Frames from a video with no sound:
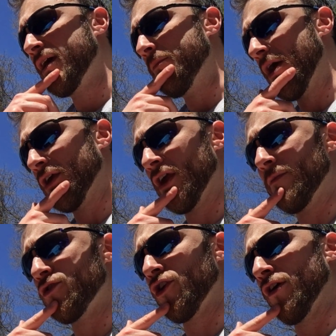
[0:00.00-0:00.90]
metagame
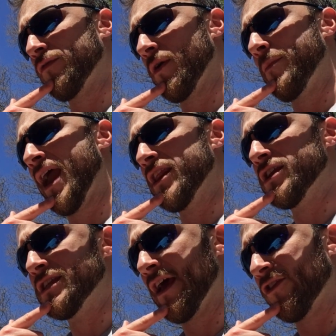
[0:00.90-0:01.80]
share of companion
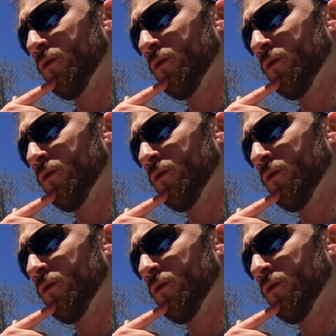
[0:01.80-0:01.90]
decks,